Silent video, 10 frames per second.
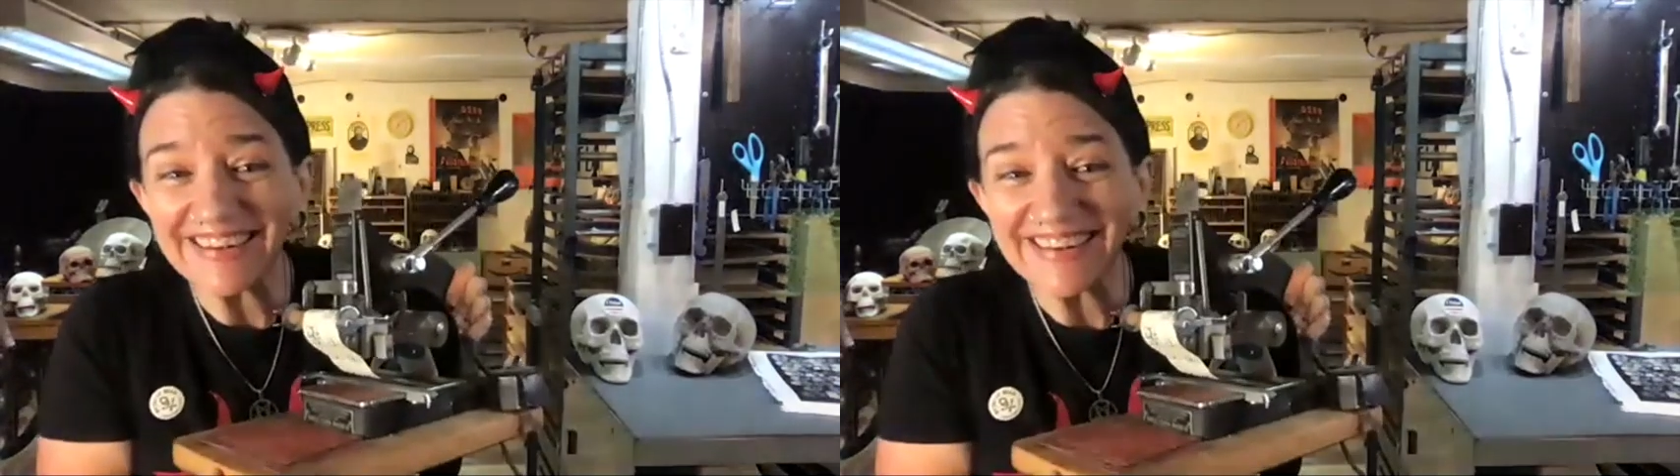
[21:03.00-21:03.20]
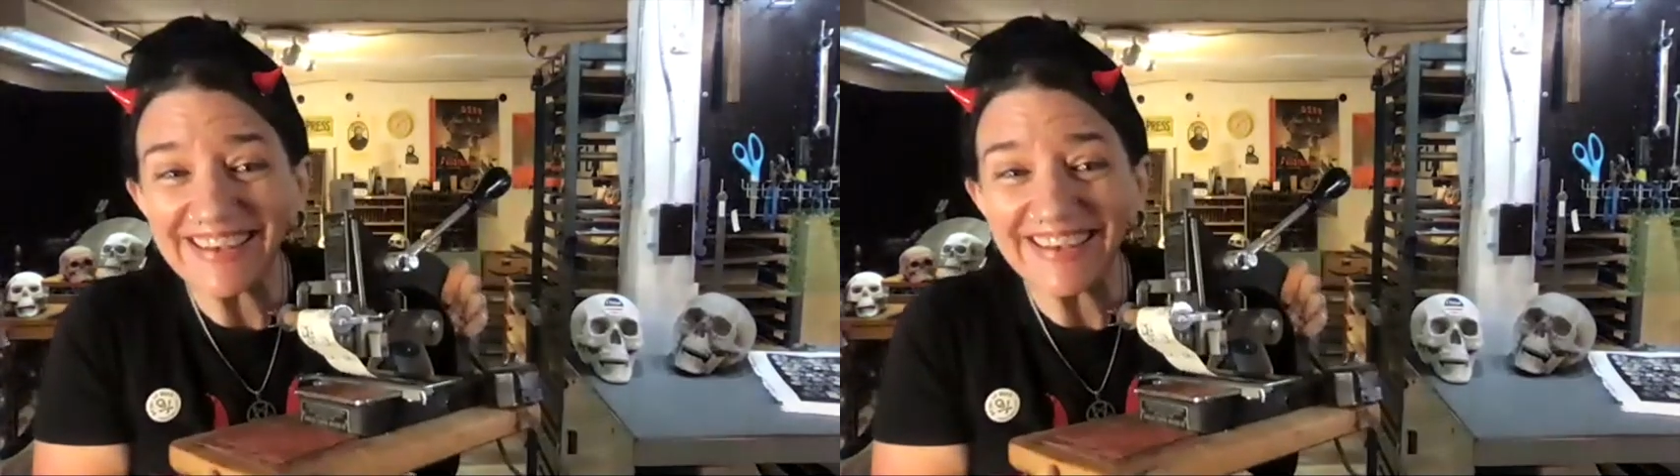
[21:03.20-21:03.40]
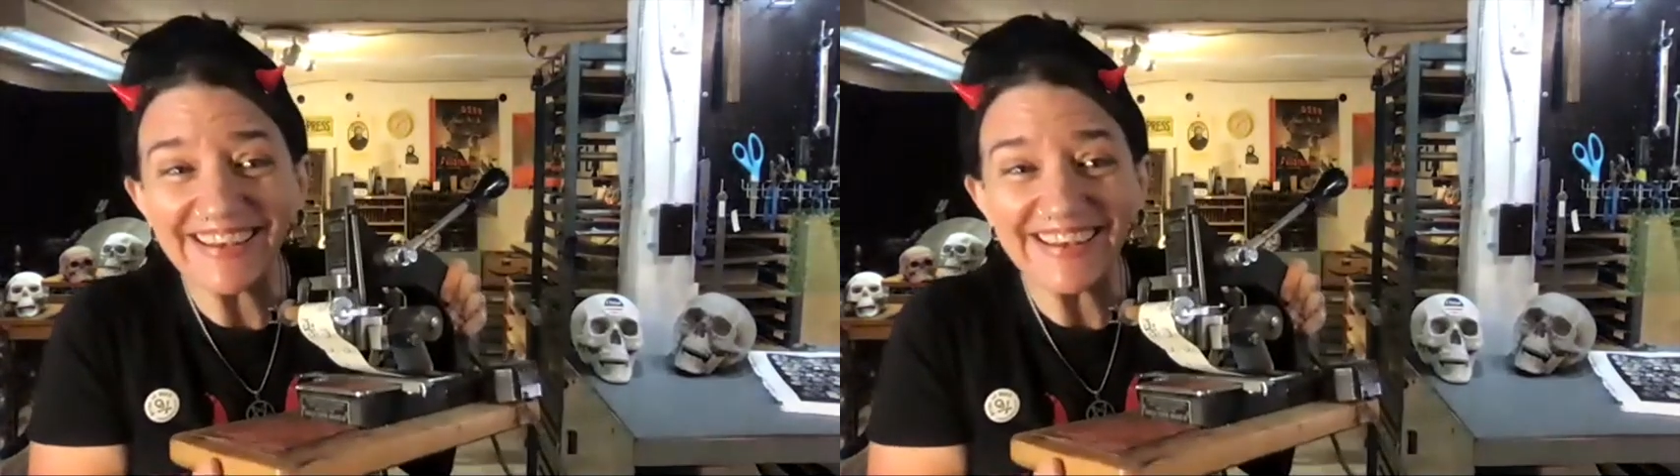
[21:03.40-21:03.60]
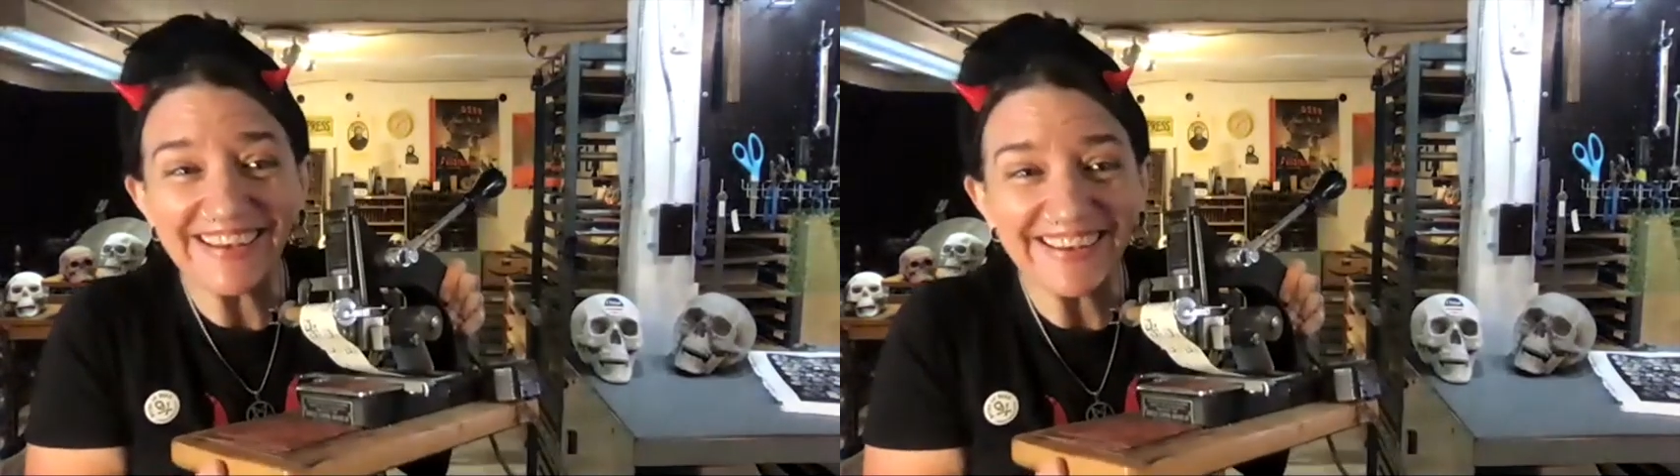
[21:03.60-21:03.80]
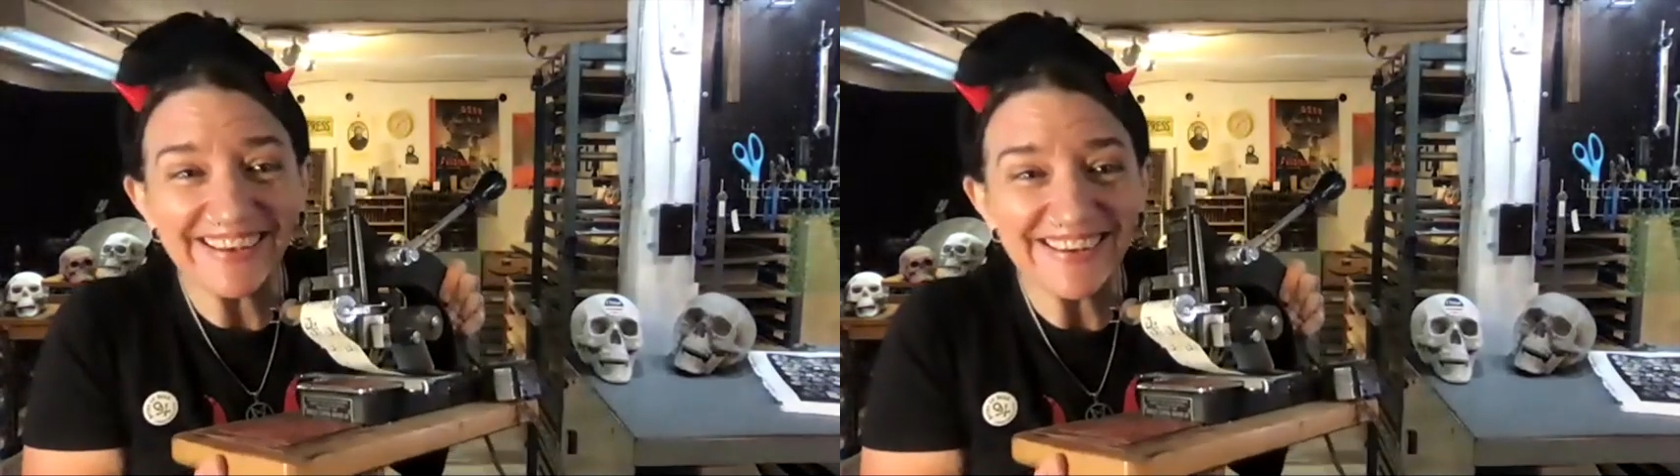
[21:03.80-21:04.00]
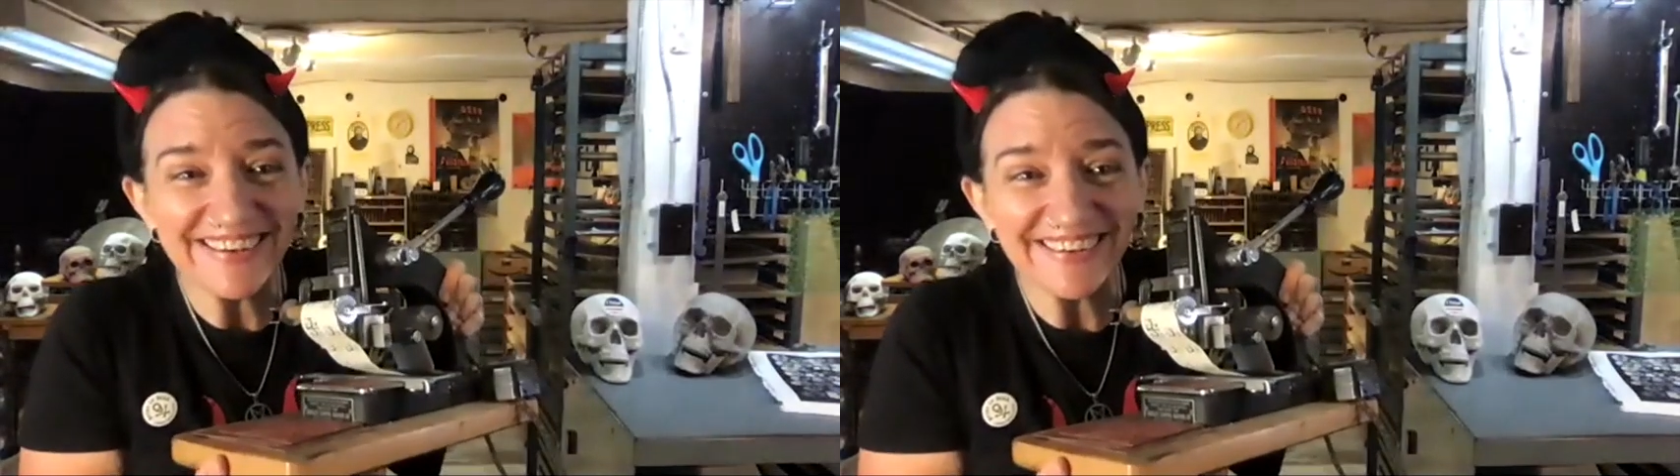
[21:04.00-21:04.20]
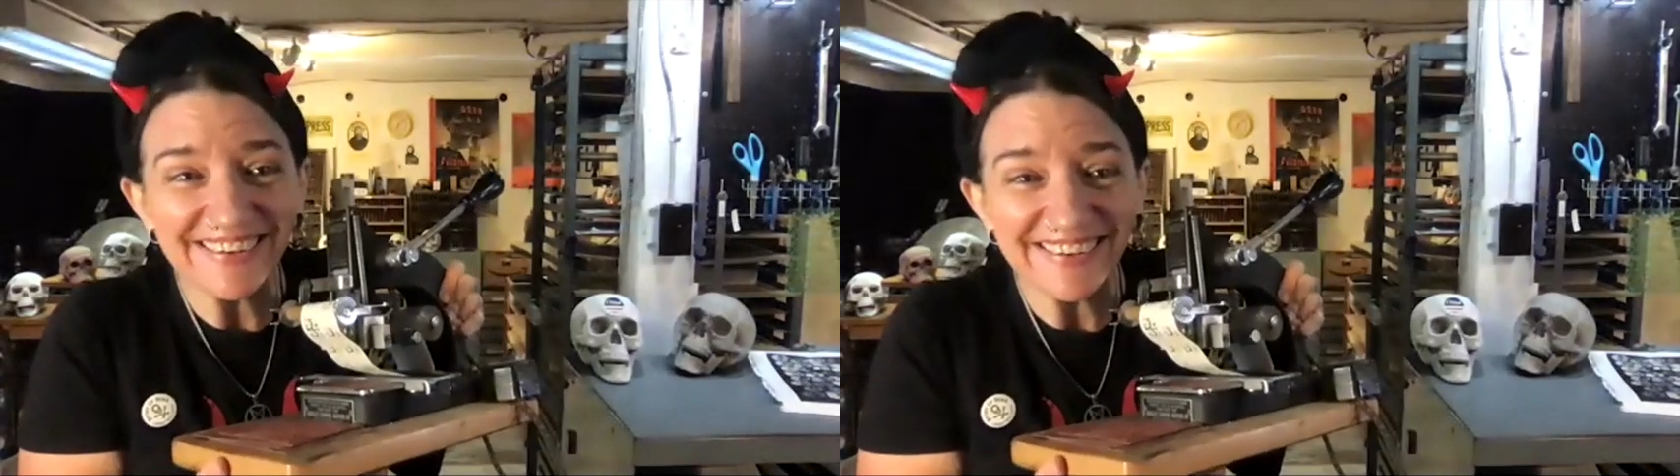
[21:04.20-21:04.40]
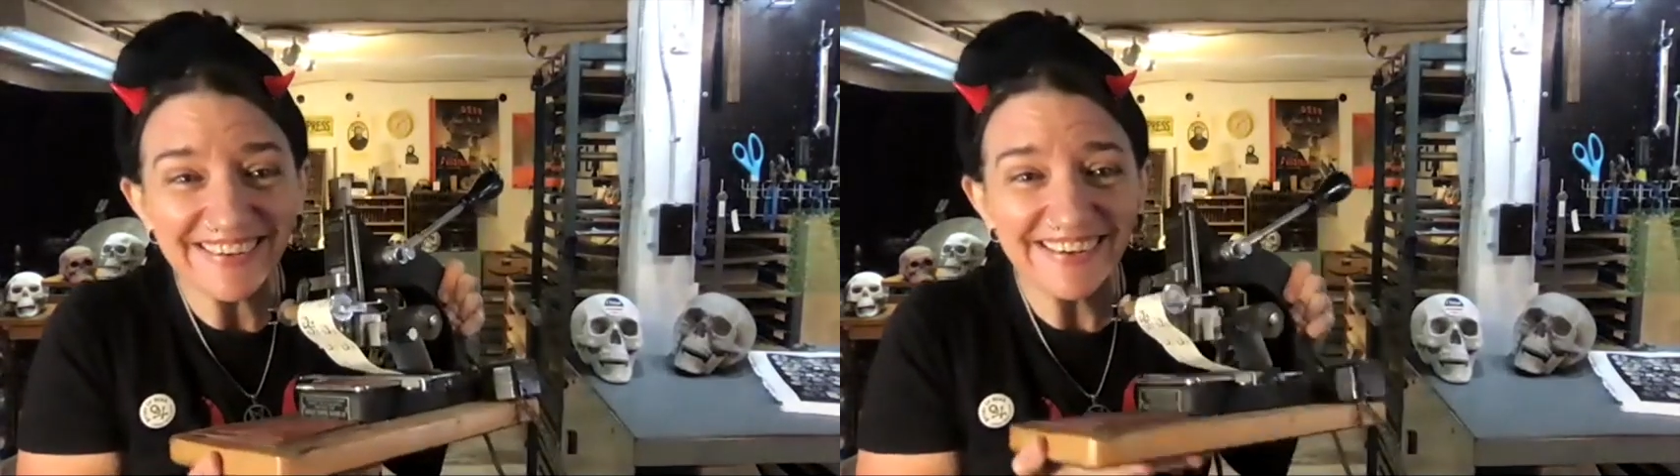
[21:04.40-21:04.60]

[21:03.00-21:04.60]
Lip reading: tiny.